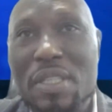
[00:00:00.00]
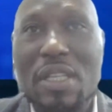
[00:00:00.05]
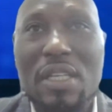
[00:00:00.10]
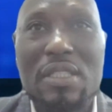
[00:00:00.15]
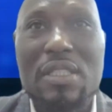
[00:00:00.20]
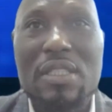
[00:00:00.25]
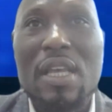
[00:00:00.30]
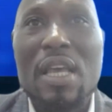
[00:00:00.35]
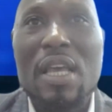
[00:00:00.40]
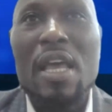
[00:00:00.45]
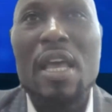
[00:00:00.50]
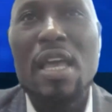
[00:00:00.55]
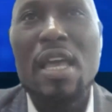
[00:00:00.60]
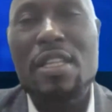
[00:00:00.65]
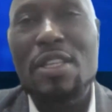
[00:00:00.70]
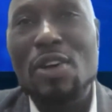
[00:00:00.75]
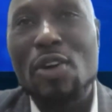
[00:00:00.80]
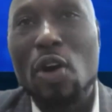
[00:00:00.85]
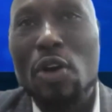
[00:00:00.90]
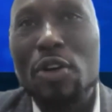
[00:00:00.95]
business
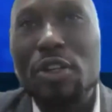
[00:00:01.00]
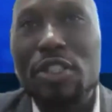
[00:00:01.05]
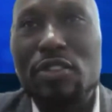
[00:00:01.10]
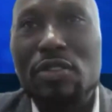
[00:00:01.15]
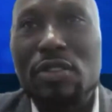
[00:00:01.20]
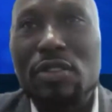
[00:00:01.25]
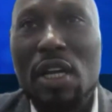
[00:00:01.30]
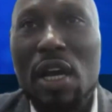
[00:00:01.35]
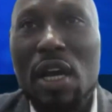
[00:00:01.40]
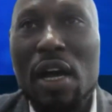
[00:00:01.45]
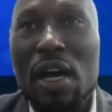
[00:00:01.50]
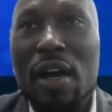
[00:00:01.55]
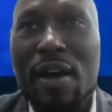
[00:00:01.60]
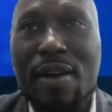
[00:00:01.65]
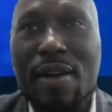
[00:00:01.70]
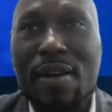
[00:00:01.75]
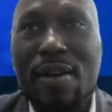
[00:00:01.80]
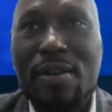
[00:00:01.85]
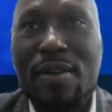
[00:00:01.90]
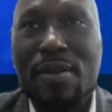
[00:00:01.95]
in the country.
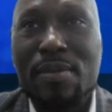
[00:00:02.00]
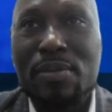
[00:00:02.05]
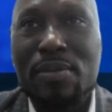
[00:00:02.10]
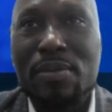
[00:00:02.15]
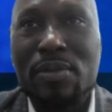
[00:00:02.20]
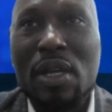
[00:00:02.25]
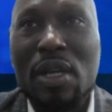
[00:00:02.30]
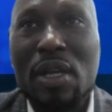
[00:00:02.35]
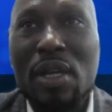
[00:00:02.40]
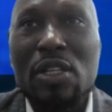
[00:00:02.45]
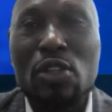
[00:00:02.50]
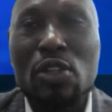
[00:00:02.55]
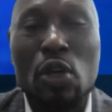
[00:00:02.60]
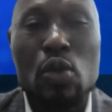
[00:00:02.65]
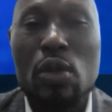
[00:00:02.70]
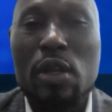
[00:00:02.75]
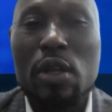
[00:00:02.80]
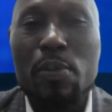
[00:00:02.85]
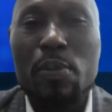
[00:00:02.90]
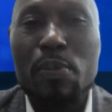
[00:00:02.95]

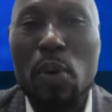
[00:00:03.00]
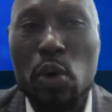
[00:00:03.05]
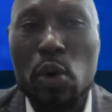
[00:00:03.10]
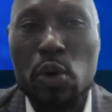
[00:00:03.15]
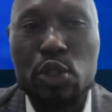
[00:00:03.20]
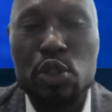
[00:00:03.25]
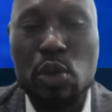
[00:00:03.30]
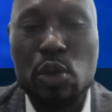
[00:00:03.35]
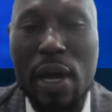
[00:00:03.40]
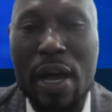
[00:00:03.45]
Not only Bolt,